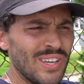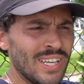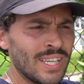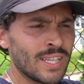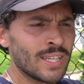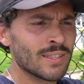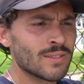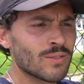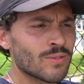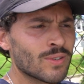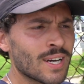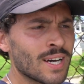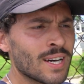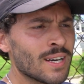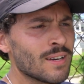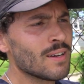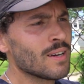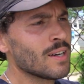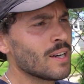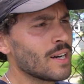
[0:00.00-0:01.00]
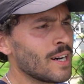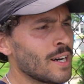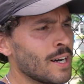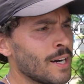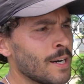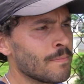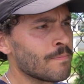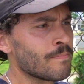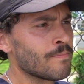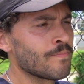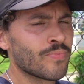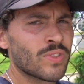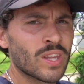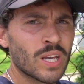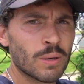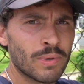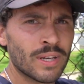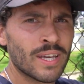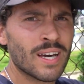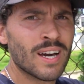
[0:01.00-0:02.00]
eat it or not.
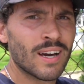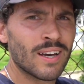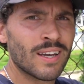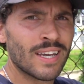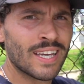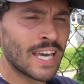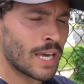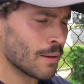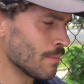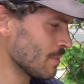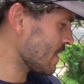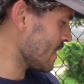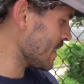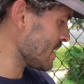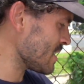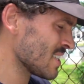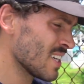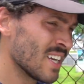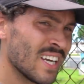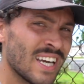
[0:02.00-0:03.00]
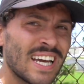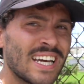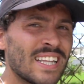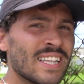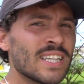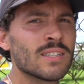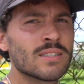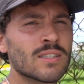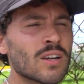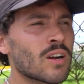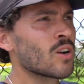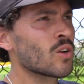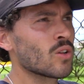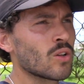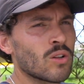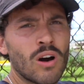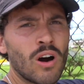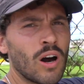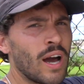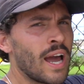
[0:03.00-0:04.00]
But yeah, he gave me this, and these are
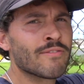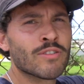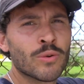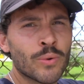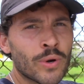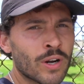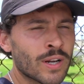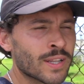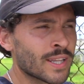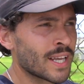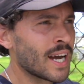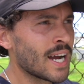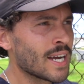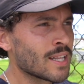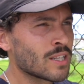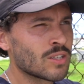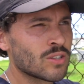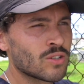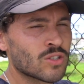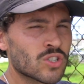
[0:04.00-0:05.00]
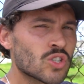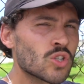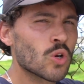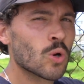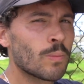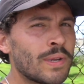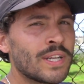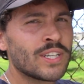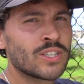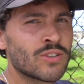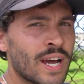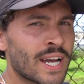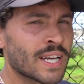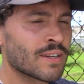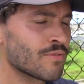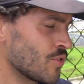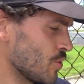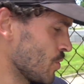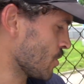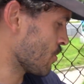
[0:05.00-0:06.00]
everywhere on the island. There's so many
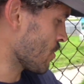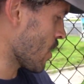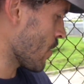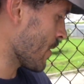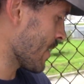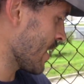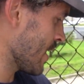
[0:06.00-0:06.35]
dragon fruit growing